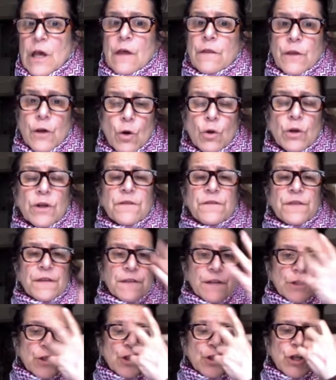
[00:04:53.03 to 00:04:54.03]
The only
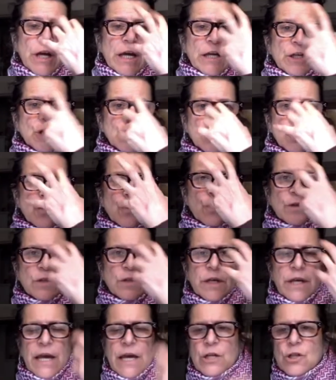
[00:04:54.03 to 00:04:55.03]
thing that's changed are those
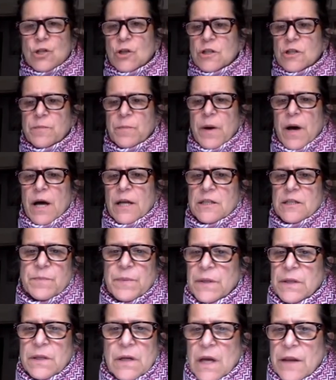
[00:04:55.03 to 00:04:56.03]
occasional spots,
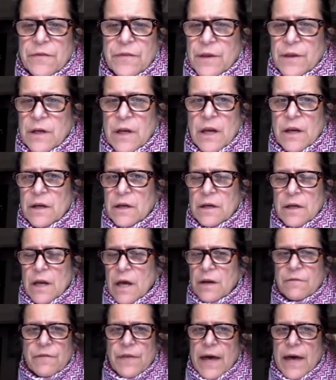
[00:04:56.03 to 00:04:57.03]
but
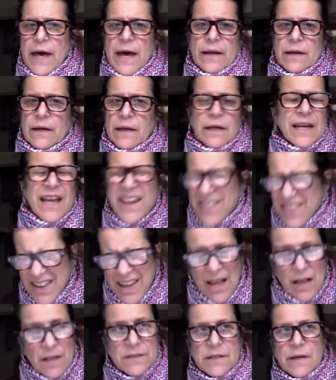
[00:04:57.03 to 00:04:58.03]
none of that.
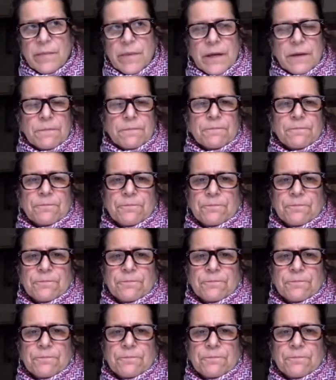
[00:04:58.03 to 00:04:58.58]
Nothing else, I mean.